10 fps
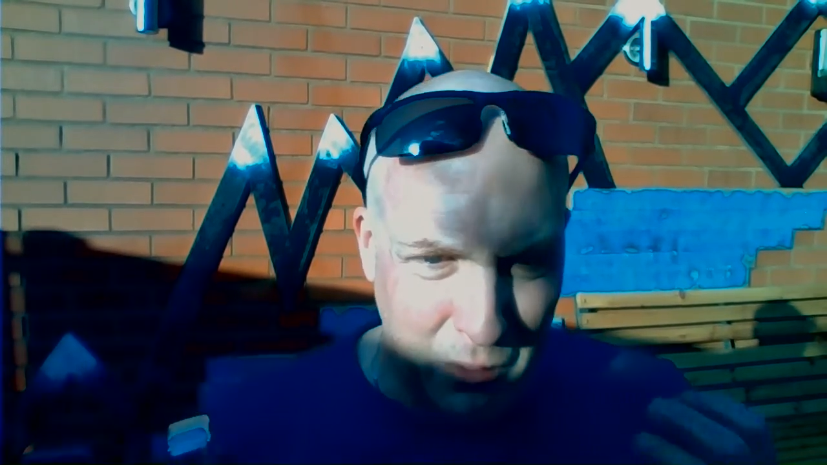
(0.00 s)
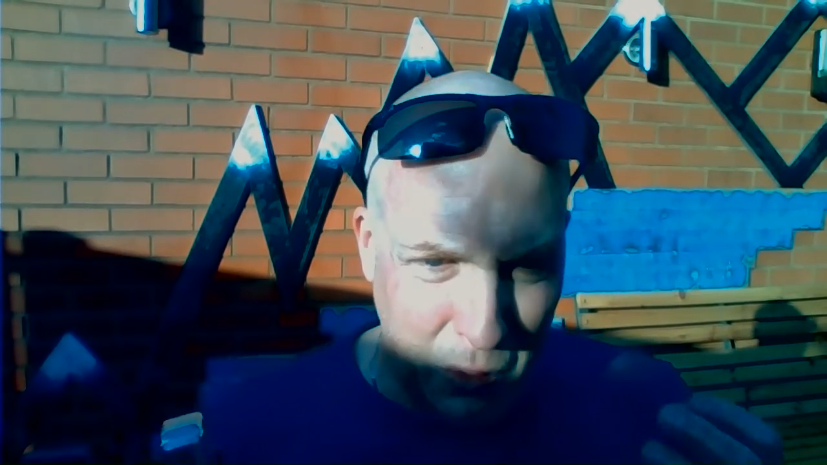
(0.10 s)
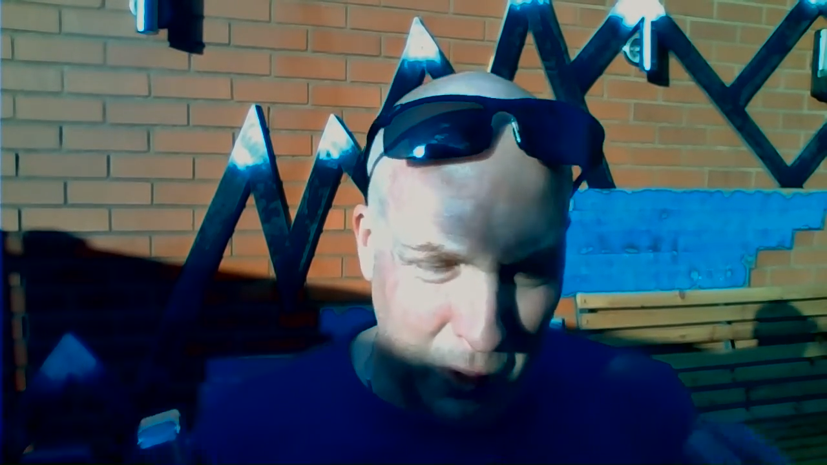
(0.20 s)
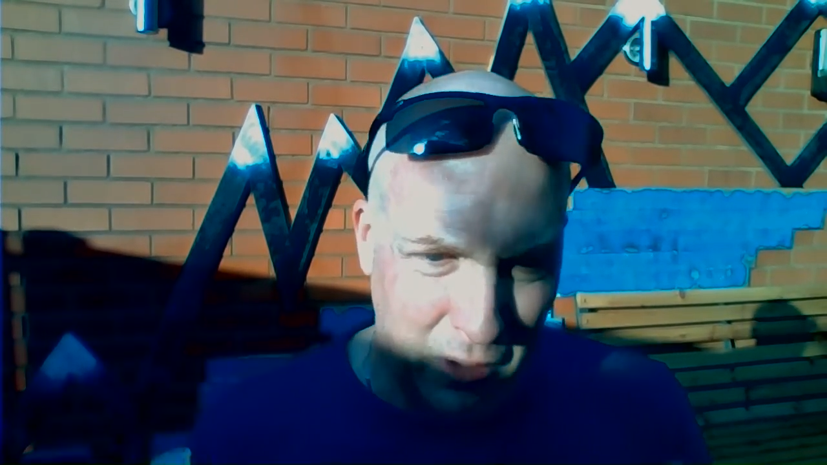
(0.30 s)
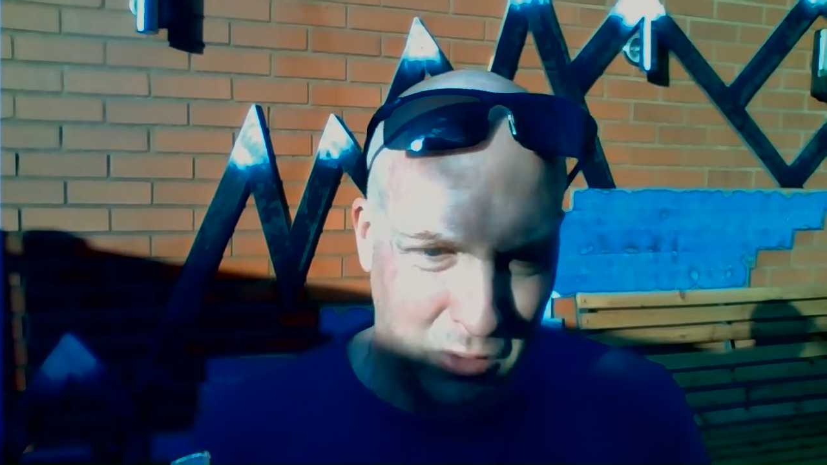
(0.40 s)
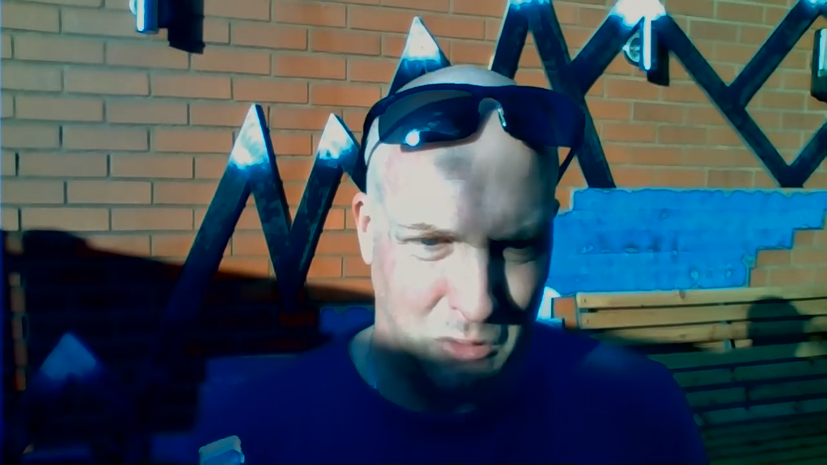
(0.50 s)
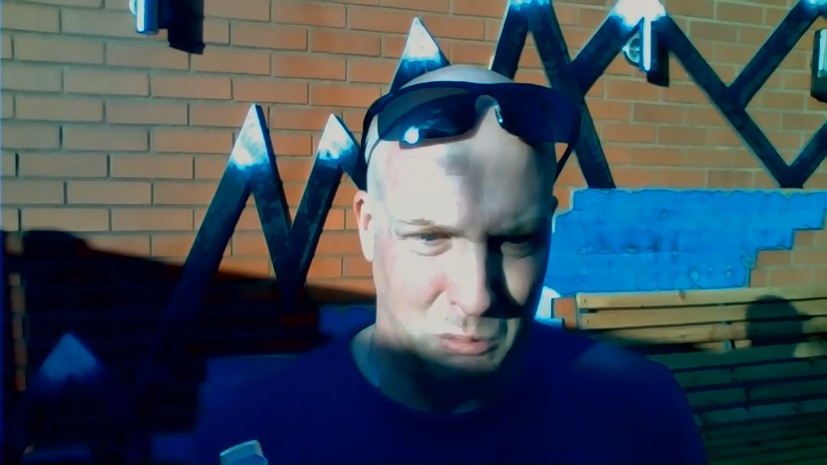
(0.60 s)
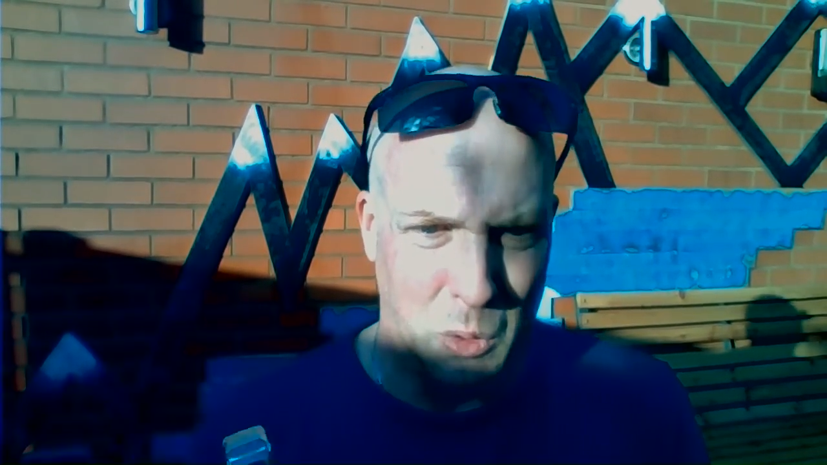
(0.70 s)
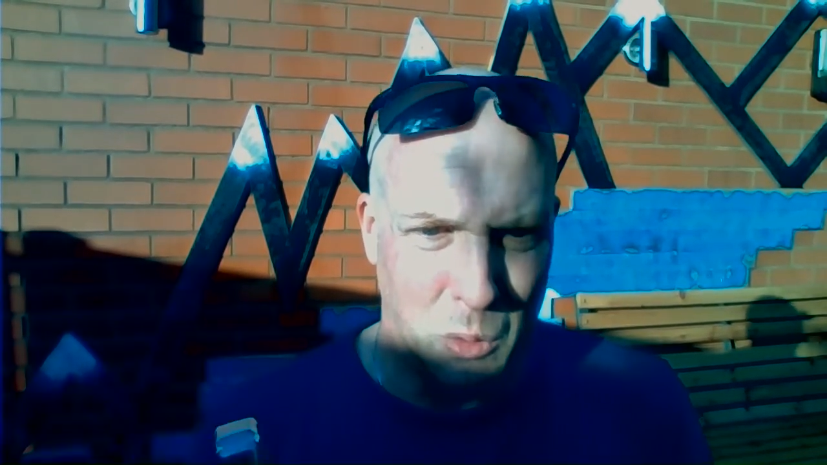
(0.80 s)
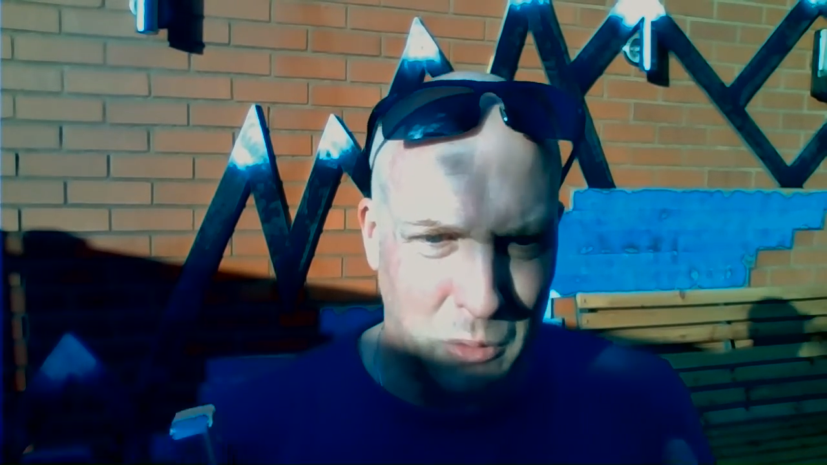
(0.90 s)
quite a
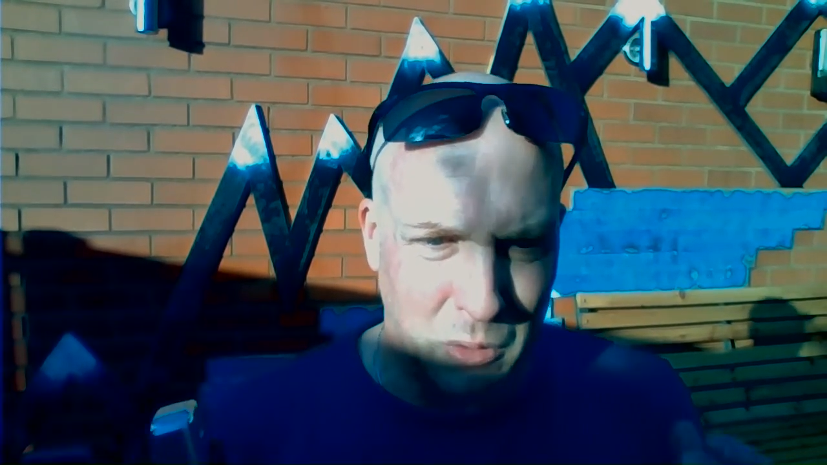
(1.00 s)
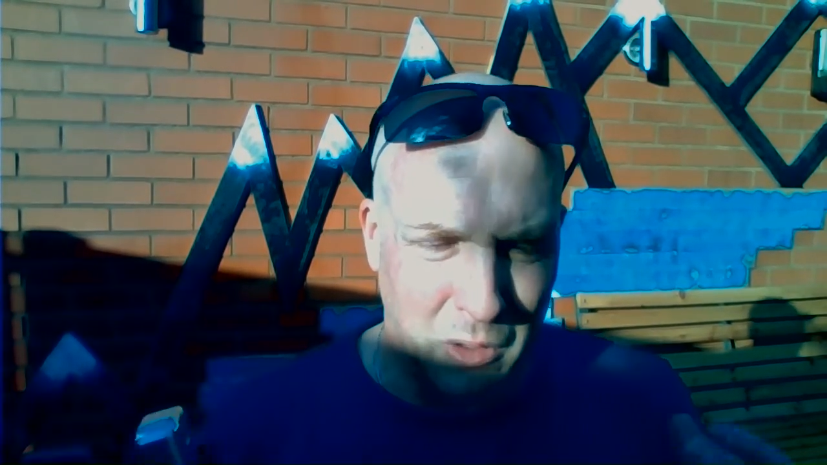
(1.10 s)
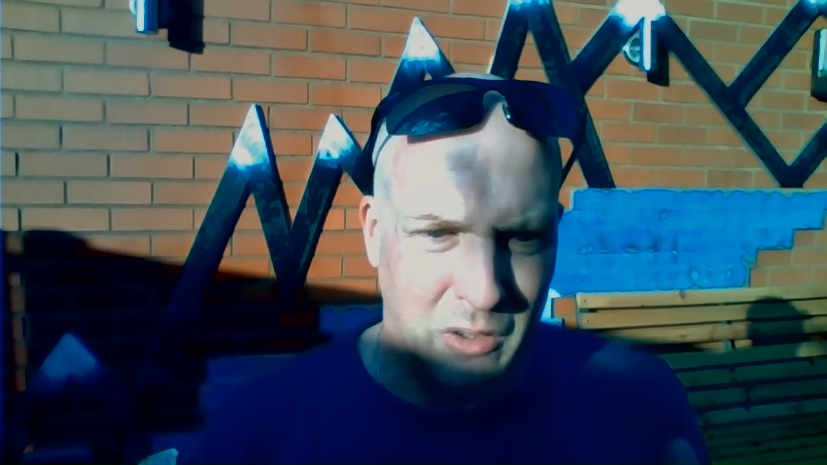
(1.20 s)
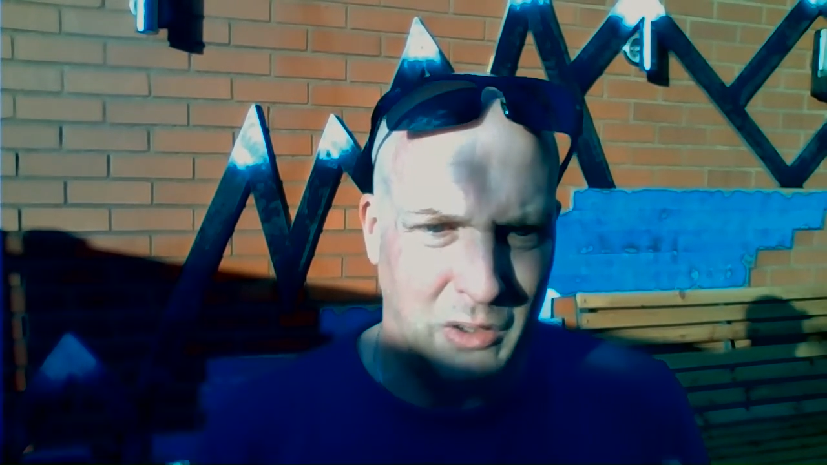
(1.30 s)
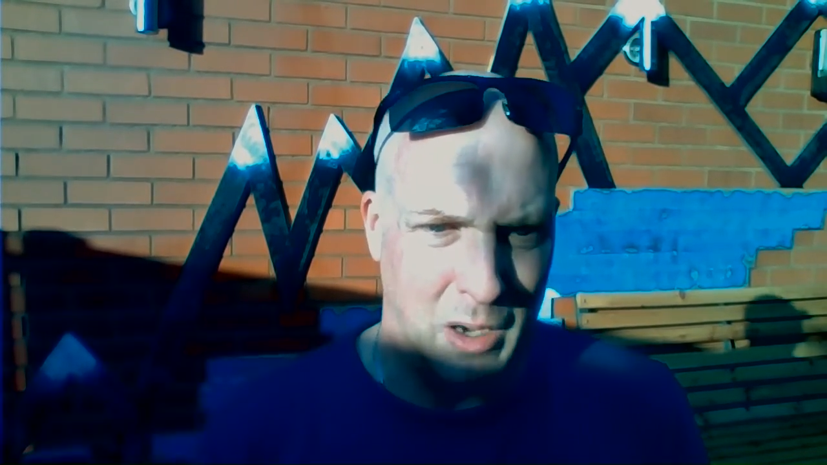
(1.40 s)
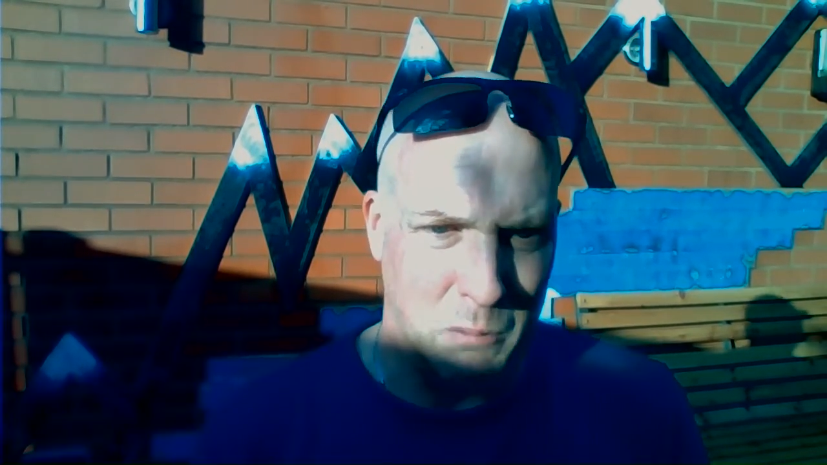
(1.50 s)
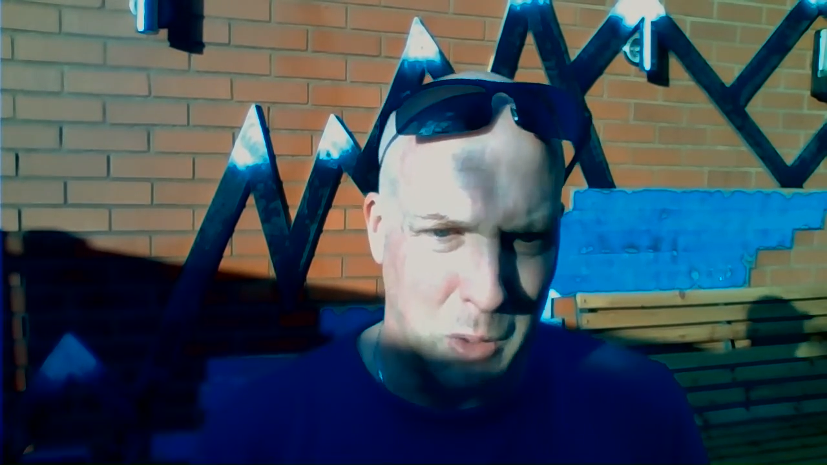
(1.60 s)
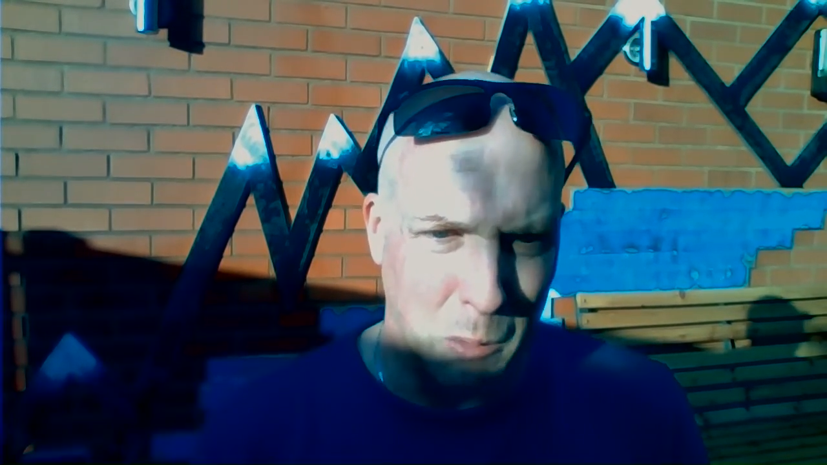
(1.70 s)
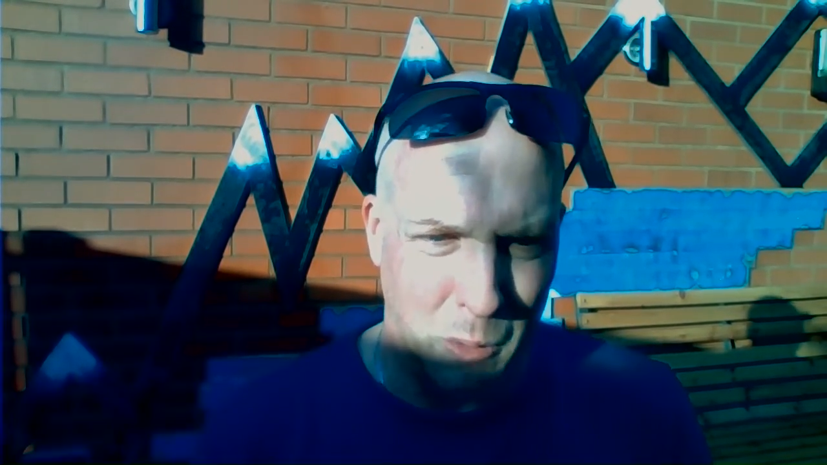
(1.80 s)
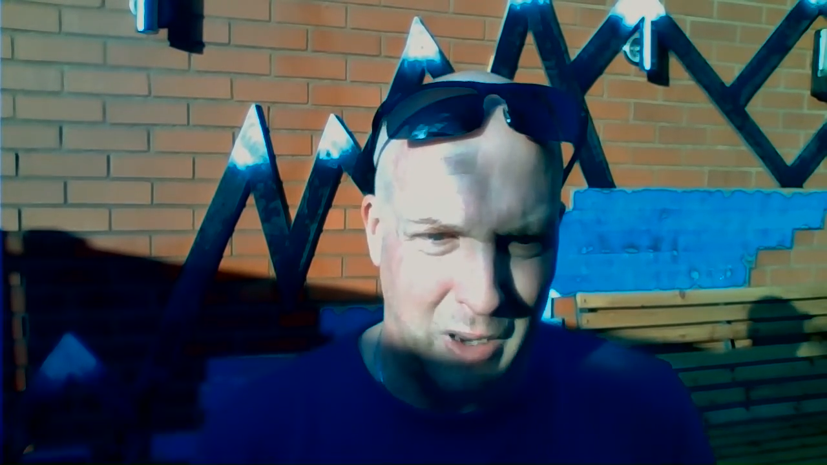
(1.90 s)
small sort of scent bubble.